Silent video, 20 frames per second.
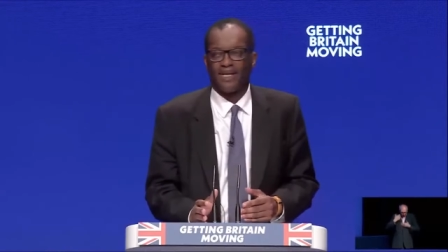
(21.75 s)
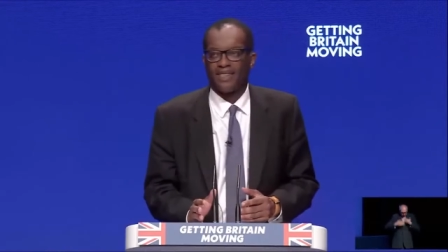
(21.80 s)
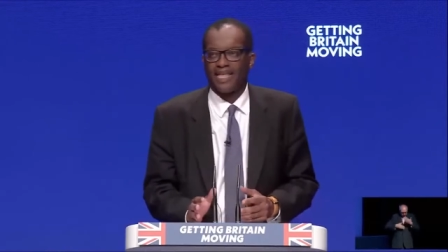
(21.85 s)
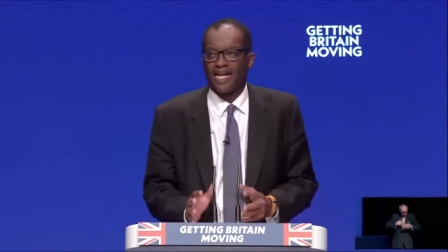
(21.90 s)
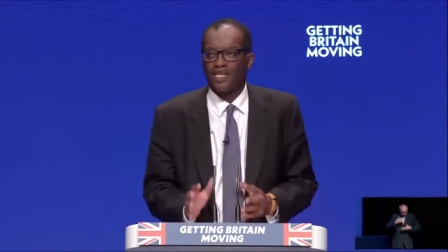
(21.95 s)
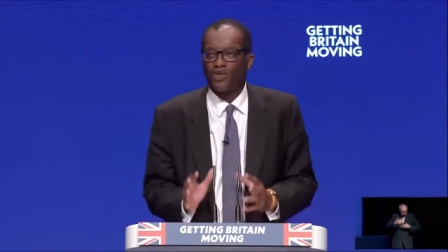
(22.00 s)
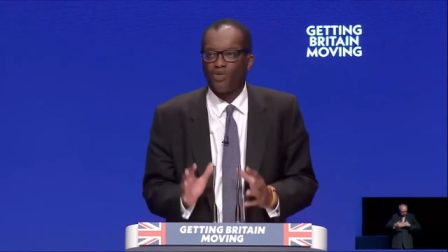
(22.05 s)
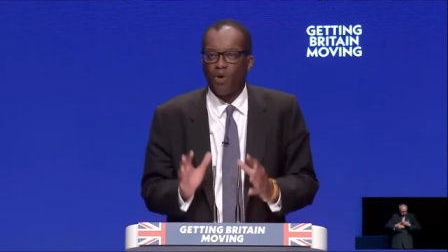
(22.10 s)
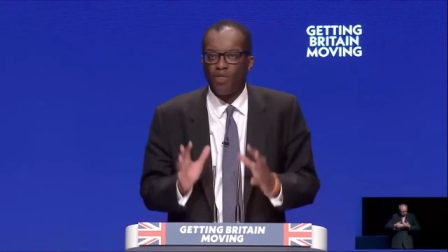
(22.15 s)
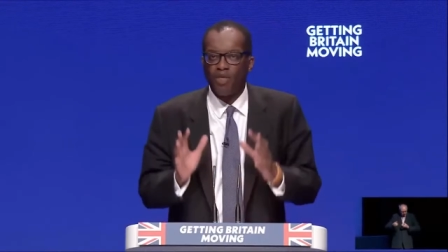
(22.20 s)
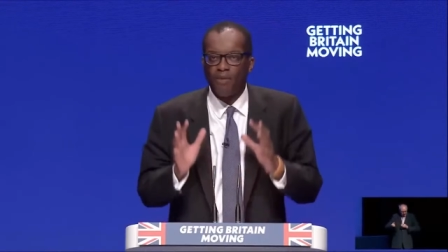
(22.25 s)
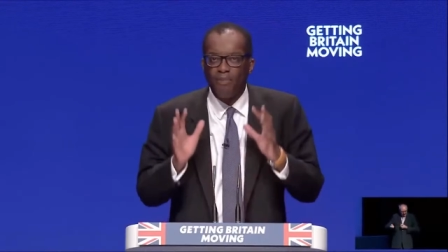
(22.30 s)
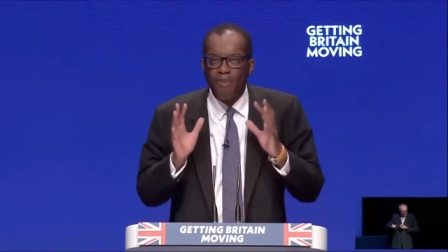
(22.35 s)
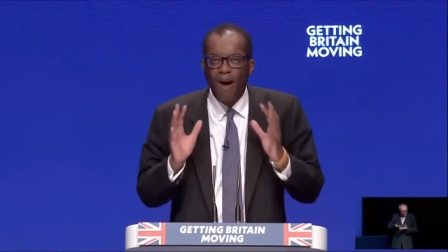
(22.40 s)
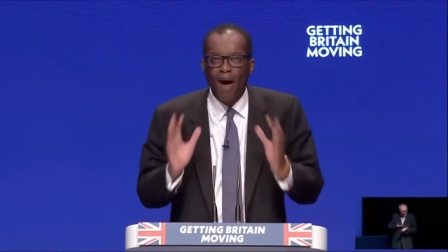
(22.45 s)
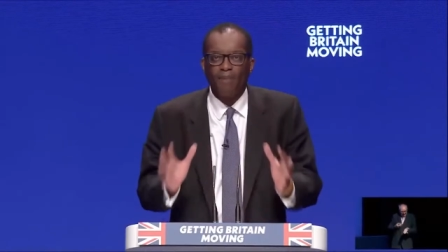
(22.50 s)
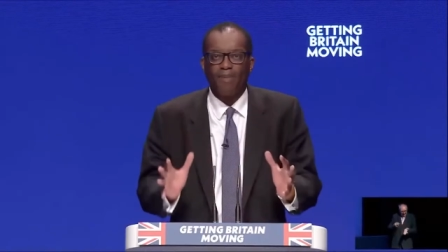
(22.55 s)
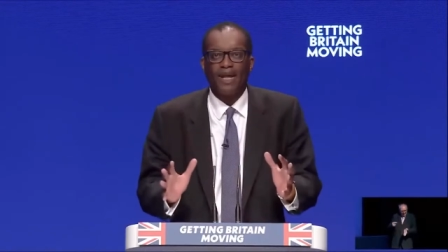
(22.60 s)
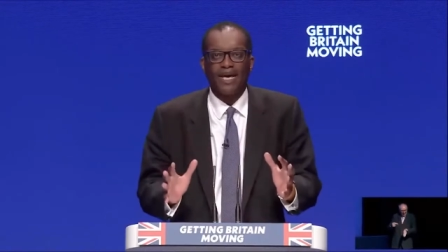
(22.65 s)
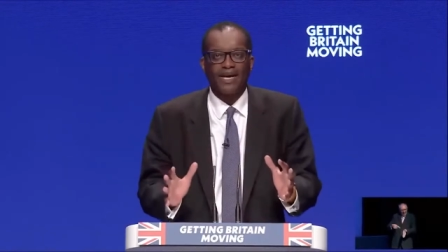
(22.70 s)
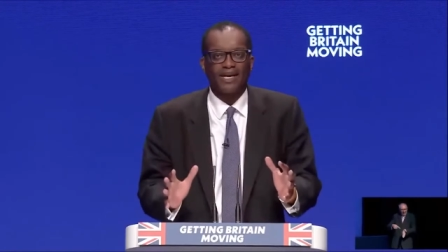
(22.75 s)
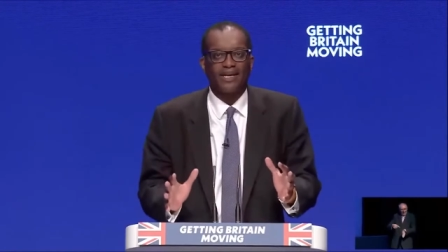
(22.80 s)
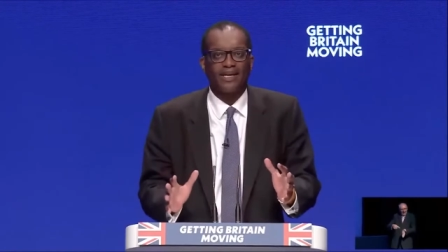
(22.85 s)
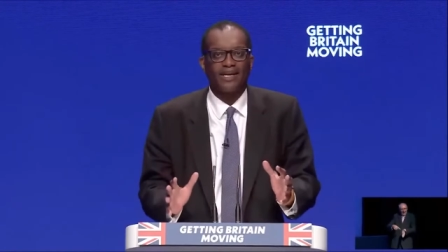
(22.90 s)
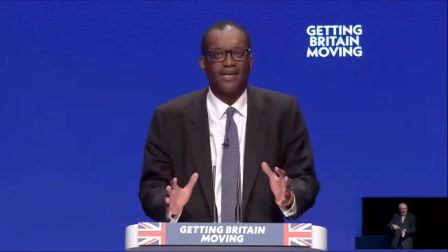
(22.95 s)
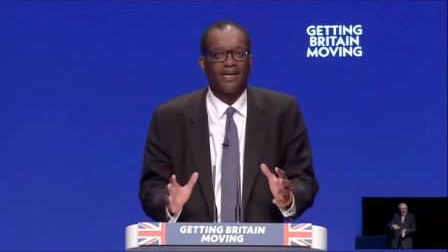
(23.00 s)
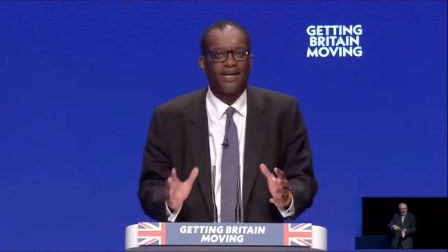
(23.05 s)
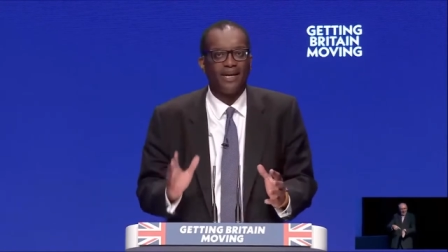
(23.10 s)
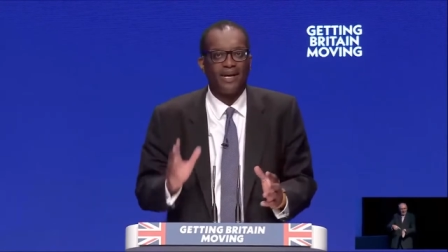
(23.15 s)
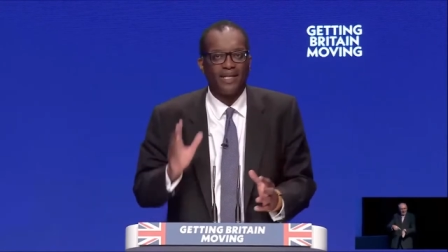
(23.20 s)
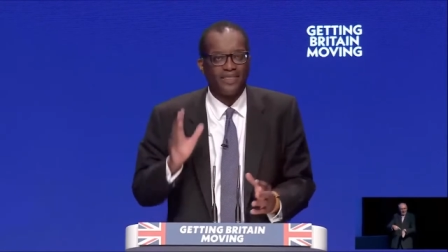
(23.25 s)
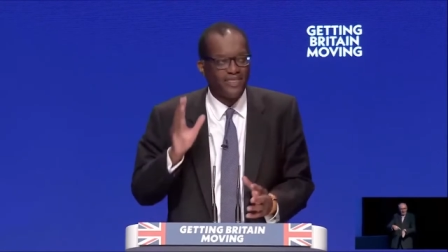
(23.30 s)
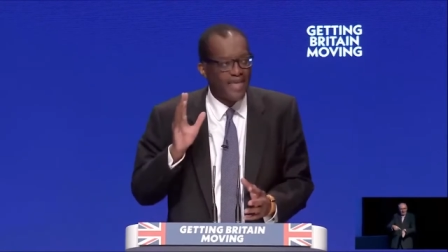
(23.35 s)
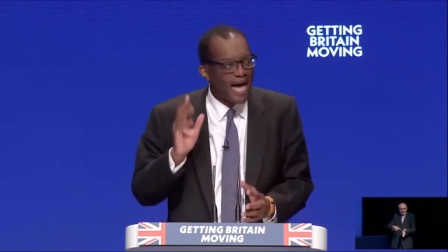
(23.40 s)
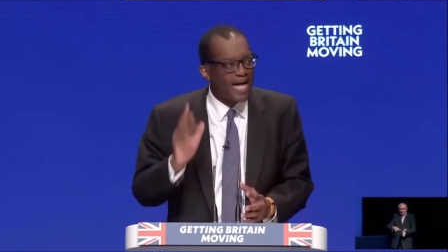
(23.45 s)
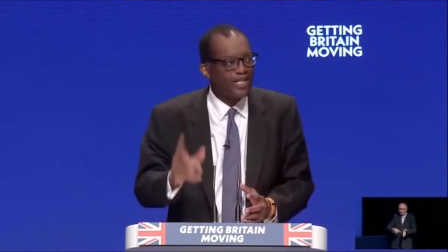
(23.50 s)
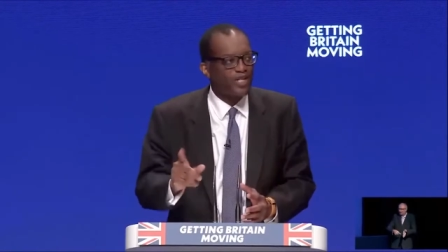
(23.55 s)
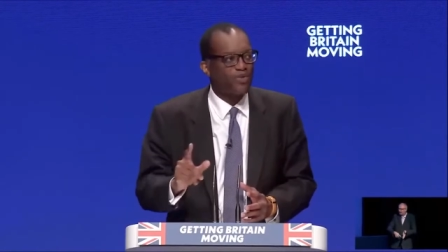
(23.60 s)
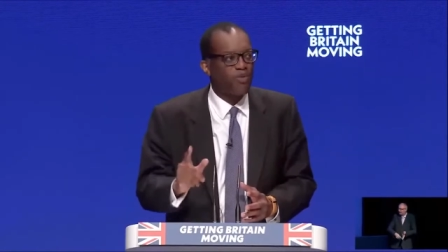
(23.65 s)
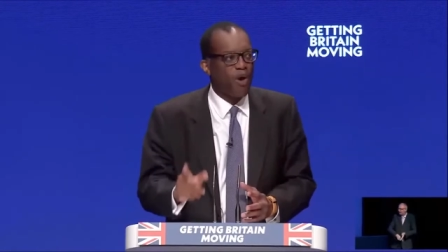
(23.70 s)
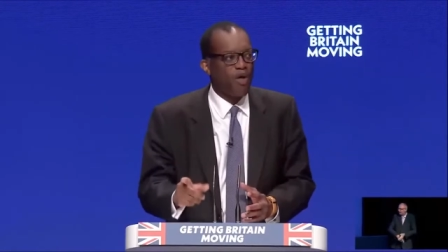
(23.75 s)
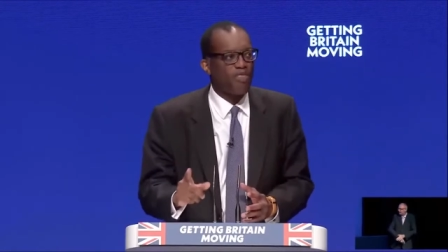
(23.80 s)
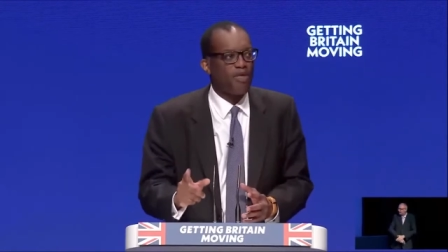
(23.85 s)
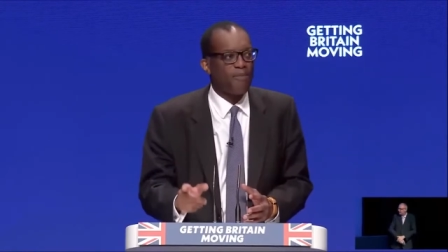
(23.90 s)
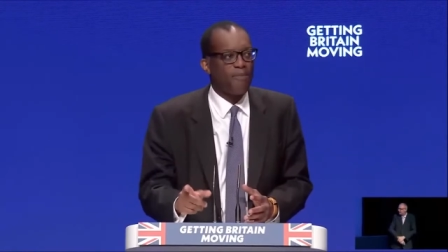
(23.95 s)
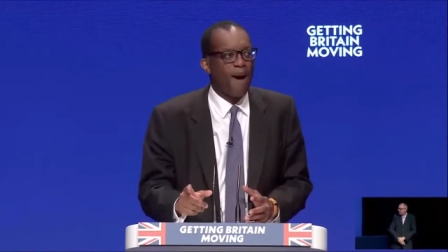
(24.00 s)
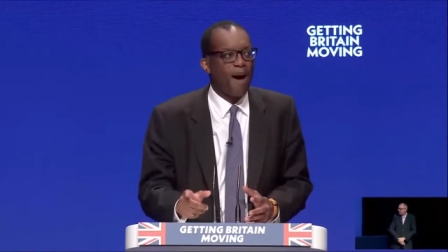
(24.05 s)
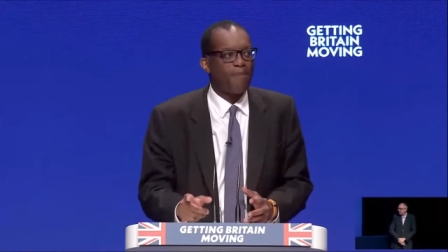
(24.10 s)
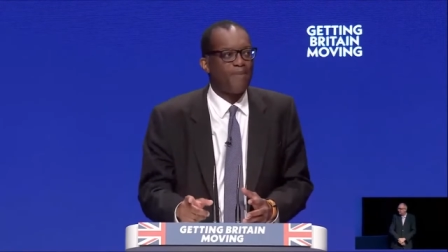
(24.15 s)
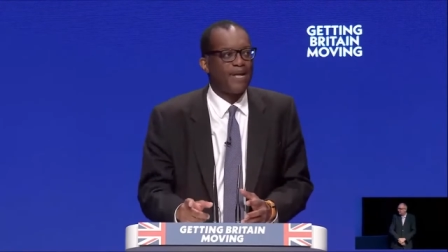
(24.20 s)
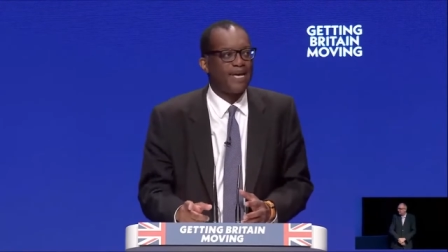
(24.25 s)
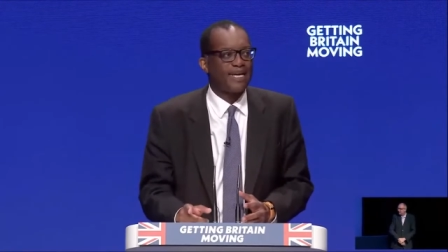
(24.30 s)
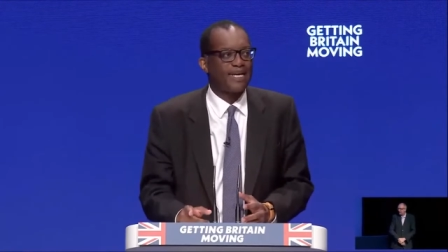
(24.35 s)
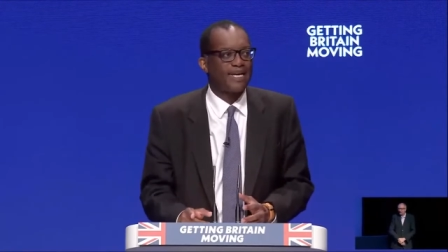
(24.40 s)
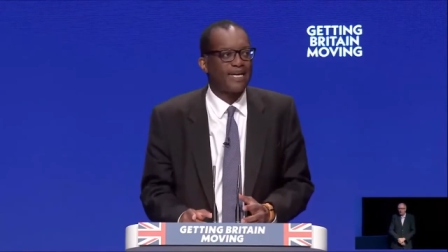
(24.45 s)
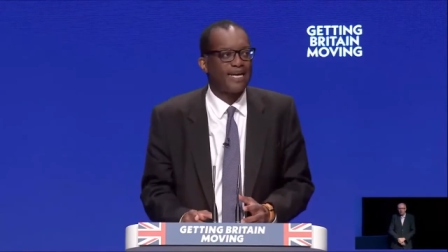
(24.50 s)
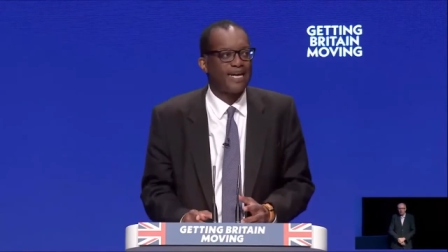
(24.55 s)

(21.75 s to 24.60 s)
That's what the public, that's what the public